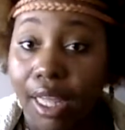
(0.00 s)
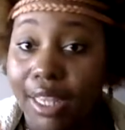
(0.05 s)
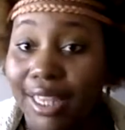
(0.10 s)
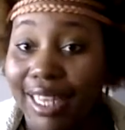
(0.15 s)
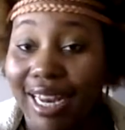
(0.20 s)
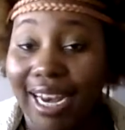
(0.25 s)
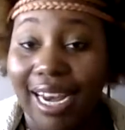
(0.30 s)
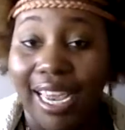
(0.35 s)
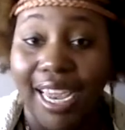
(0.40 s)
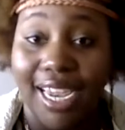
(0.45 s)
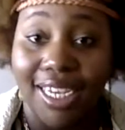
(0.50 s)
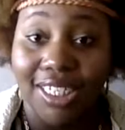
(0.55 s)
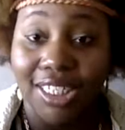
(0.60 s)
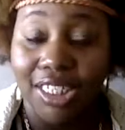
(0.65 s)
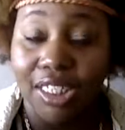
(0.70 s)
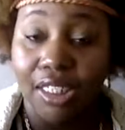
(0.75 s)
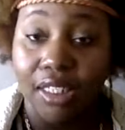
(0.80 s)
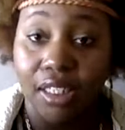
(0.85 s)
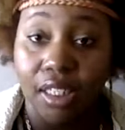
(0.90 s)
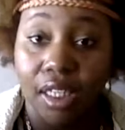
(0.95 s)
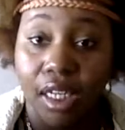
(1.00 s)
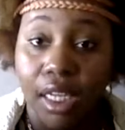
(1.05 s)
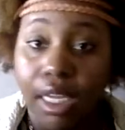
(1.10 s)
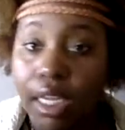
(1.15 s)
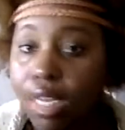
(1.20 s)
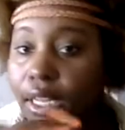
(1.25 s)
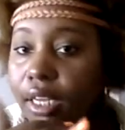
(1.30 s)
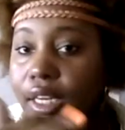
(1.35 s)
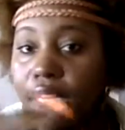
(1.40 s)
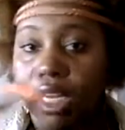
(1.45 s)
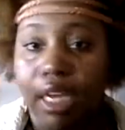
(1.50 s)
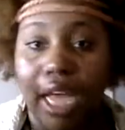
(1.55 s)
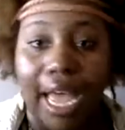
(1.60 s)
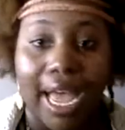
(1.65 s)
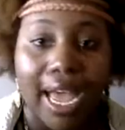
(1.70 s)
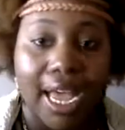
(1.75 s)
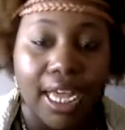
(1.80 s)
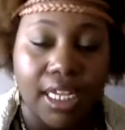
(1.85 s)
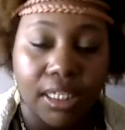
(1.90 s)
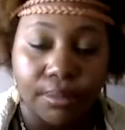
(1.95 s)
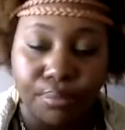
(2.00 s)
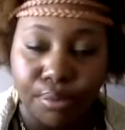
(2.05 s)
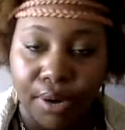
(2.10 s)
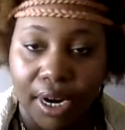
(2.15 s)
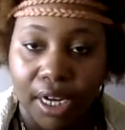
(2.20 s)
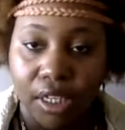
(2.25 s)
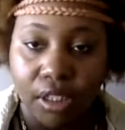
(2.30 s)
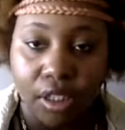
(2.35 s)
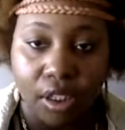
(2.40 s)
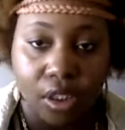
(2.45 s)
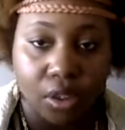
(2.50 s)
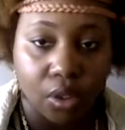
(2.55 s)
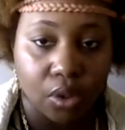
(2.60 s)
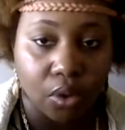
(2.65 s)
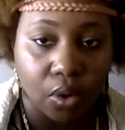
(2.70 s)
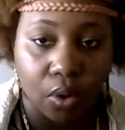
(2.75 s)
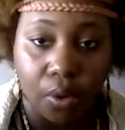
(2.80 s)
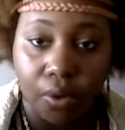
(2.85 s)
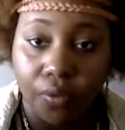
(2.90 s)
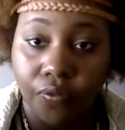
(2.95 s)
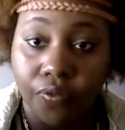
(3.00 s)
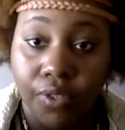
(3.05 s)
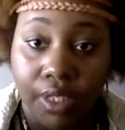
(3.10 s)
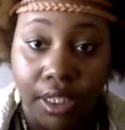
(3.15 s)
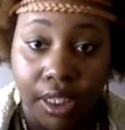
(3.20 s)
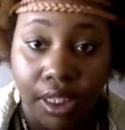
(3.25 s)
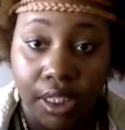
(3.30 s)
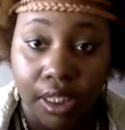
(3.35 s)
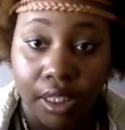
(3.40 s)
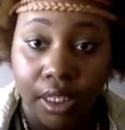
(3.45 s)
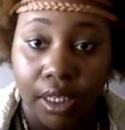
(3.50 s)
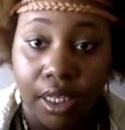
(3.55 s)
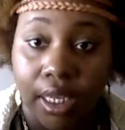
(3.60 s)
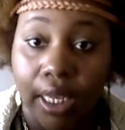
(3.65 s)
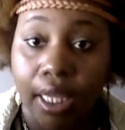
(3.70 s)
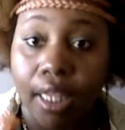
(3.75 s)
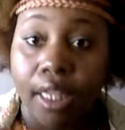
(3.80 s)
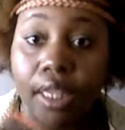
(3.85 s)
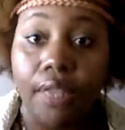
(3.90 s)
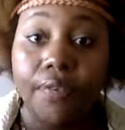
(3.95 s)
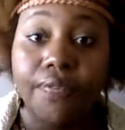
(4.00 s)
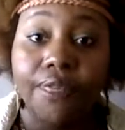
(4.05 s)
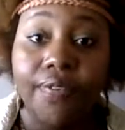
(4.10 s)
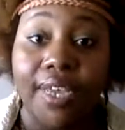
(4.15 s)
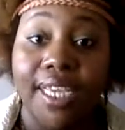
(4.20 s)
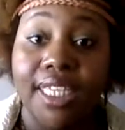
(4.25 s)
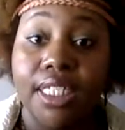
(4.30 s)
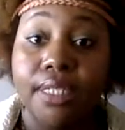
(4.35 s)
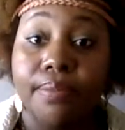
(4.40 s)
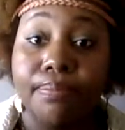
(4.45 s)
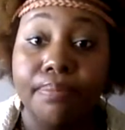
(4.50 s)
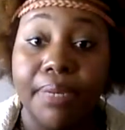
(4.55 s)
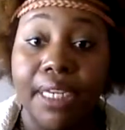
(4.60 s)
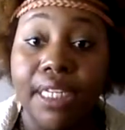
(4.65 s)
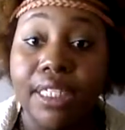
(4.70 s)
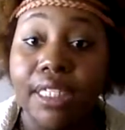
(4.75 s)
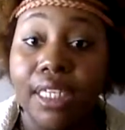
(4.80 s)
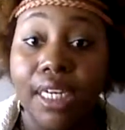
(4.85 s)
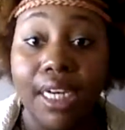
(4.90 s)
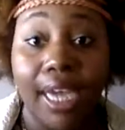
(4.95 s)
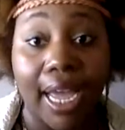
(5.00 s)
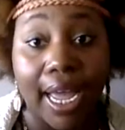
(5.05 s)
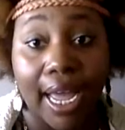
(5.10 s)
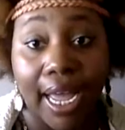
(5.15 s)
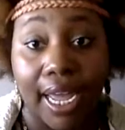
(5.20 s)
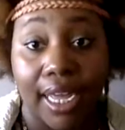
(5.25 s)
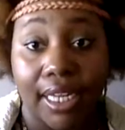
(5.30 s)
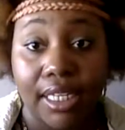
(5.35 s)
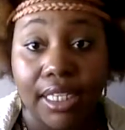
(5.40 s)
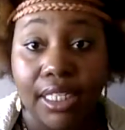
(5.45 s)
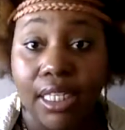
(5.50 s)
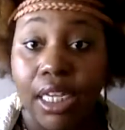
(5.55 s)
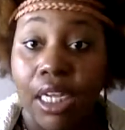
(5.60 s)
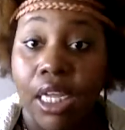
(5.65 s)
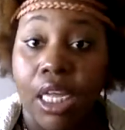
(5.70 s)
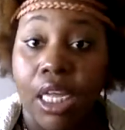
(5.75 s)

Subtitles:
the lashes, the eyebrows on fleek, the face beat to the gods,